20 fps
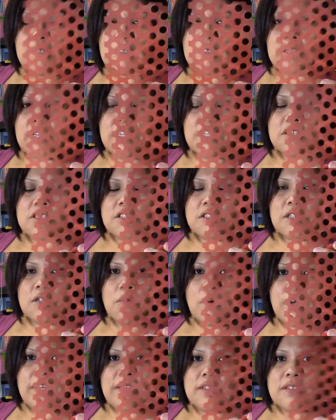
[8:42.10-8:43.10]
Get your
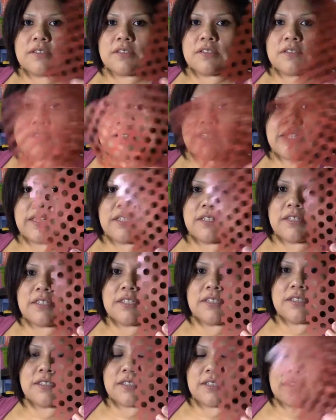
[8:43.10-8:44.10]
silhouette, start getting
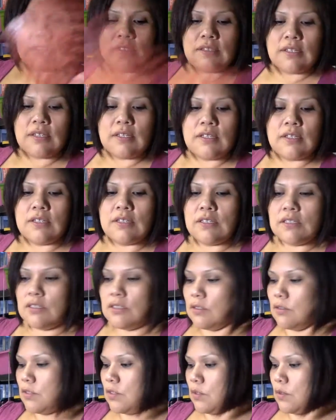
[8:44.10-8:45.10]
these and
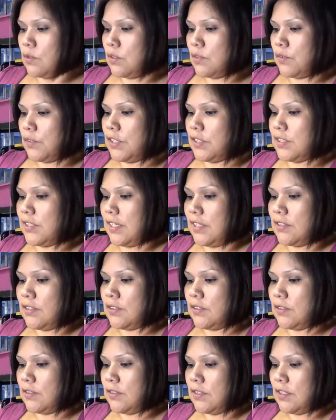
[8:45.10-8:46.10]
use those for your
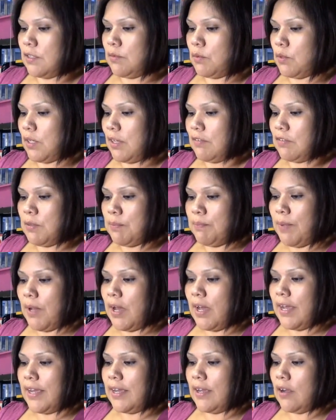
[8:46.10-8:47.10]
stencils, and you won't have to
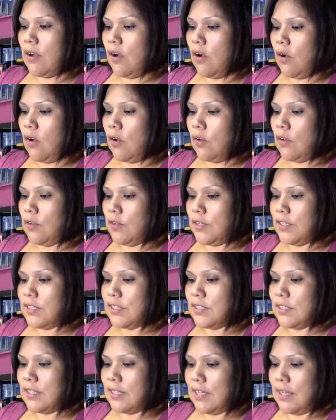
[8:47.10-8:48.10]
buy all this
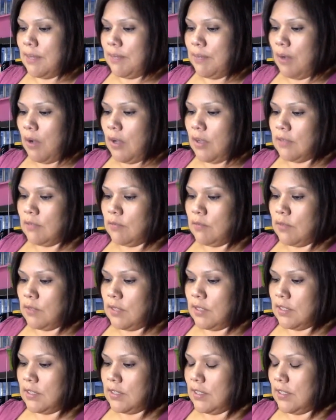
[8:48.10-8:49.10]
that I bought
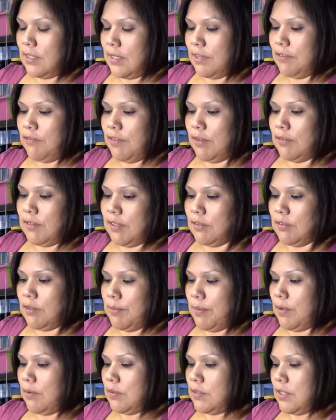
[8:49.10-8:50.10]
until I found out
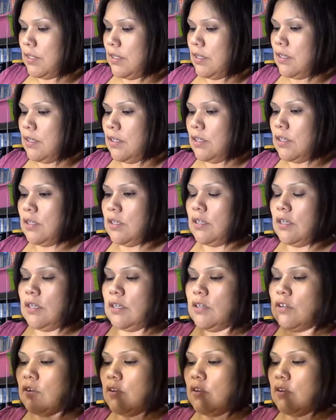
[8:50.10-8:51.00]
about the